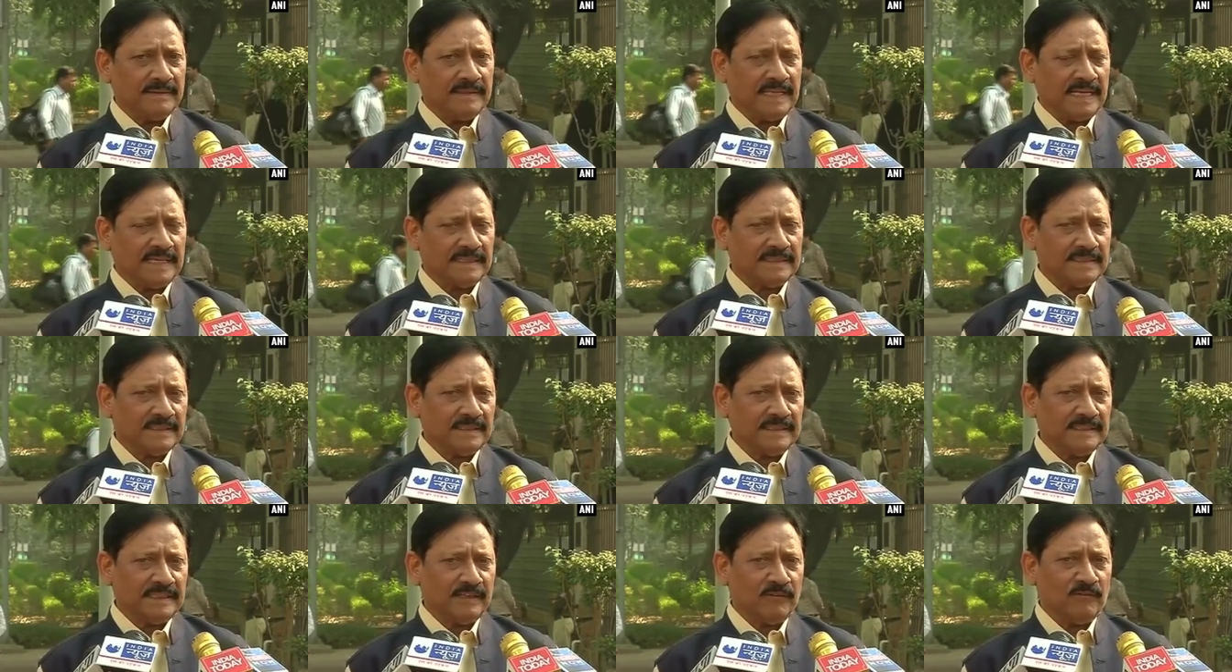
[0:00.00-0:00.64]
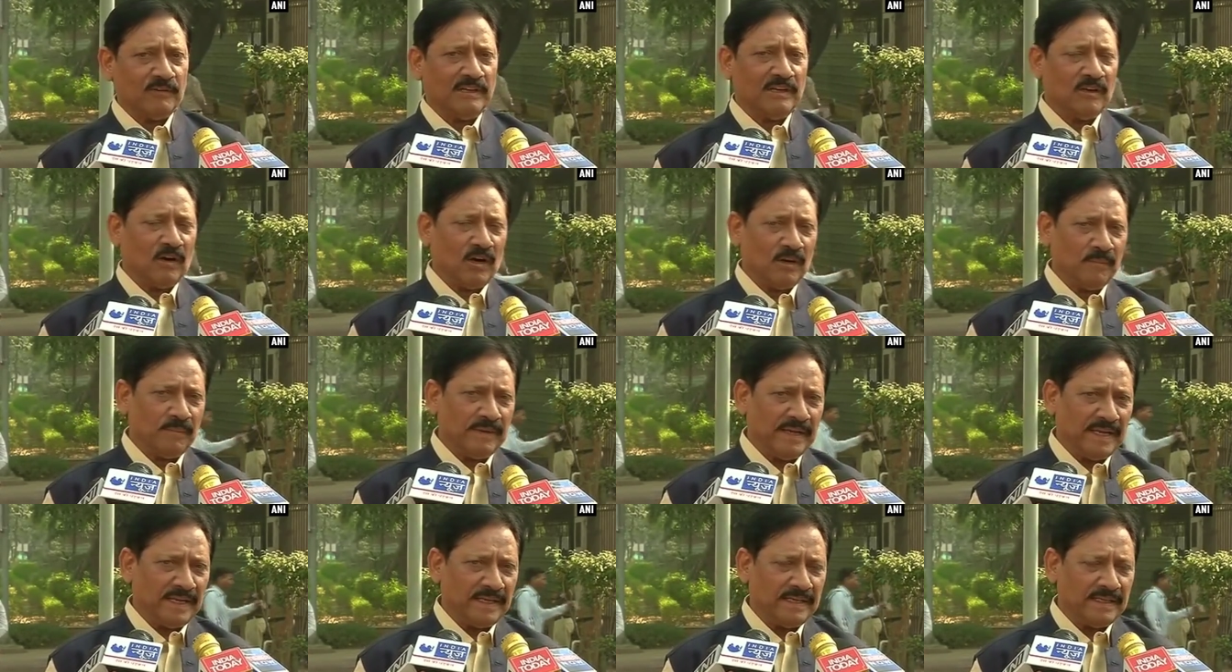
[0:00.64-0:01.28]
that uh, there will
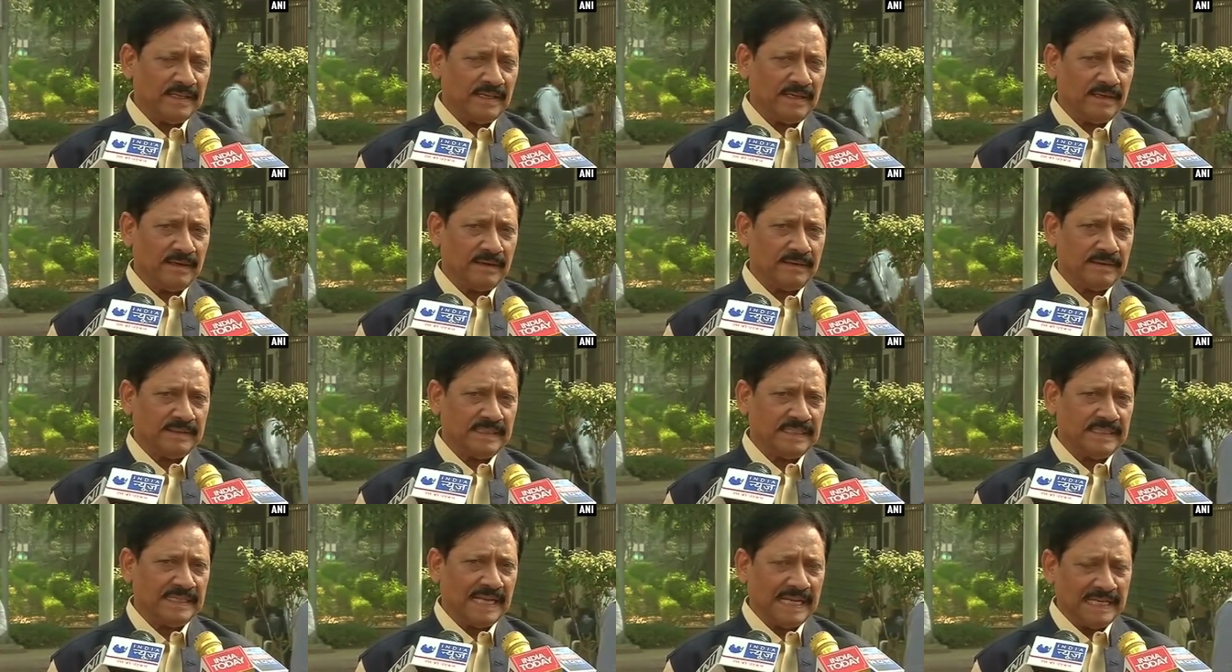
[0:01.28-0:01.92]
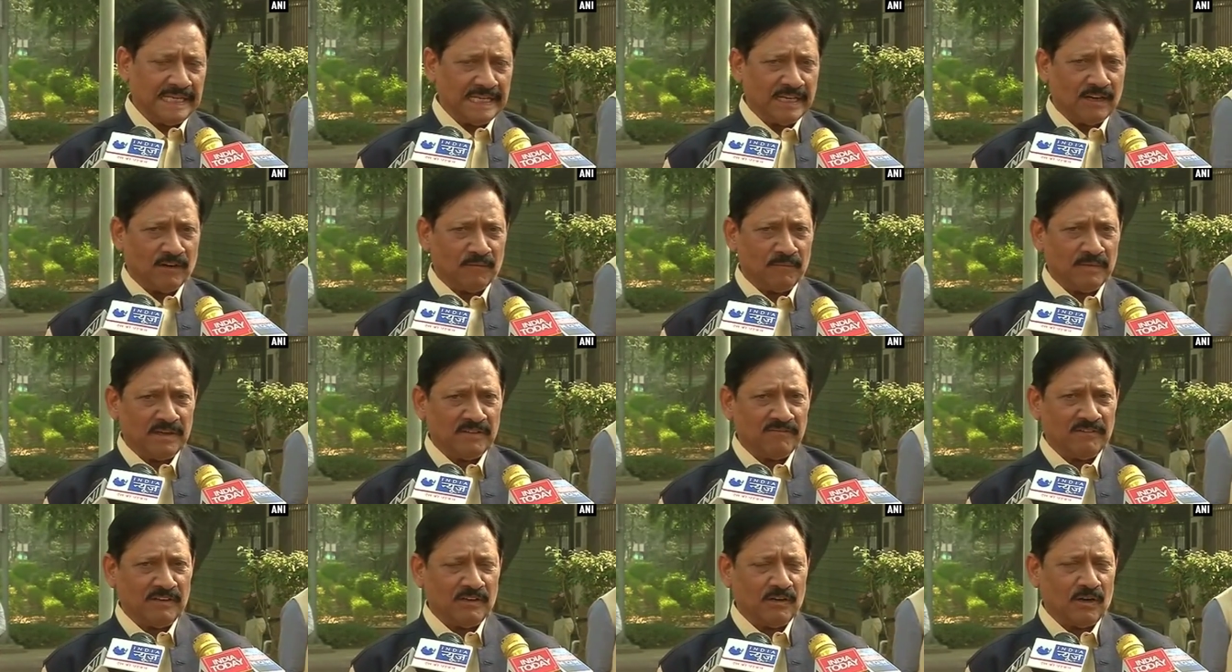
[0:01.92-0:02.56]
not be, and the, the Delhi
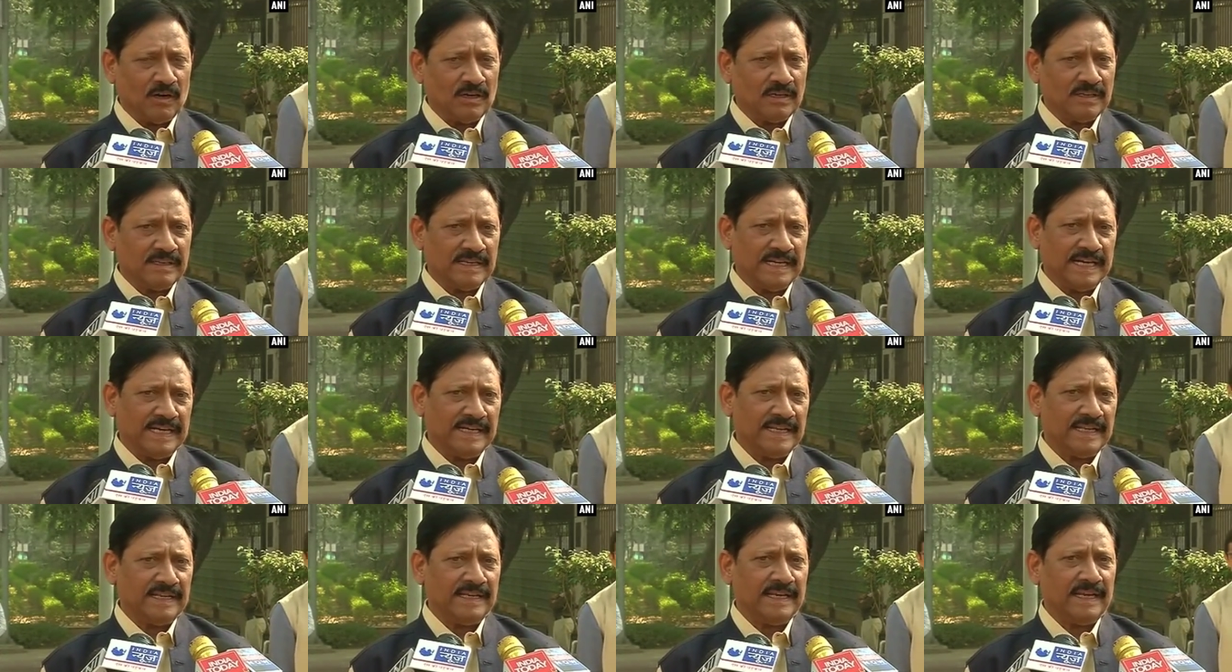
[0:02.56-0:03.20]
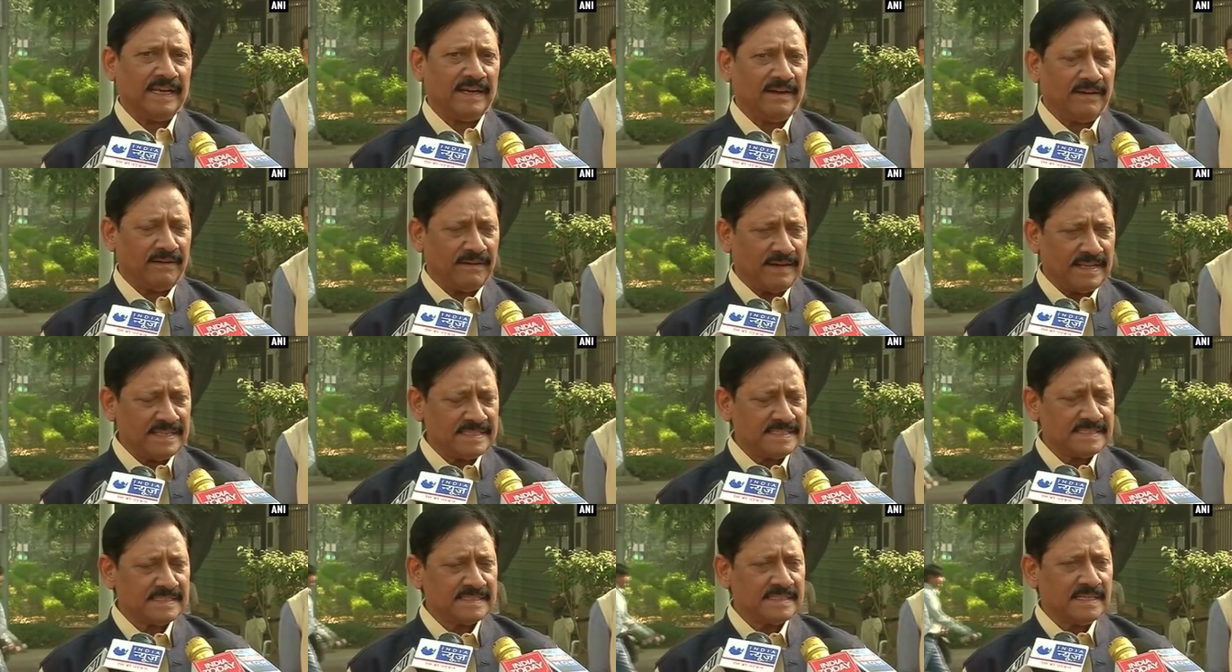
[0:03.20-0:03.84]
government will not create any
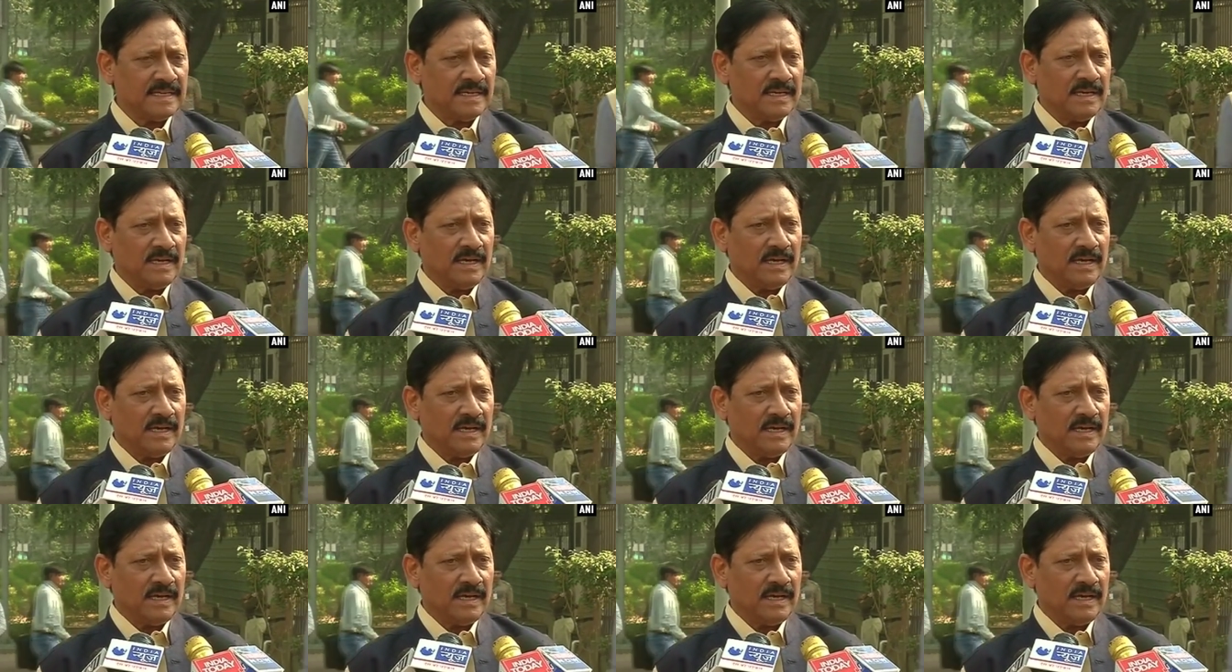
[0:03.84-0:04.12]
hindrance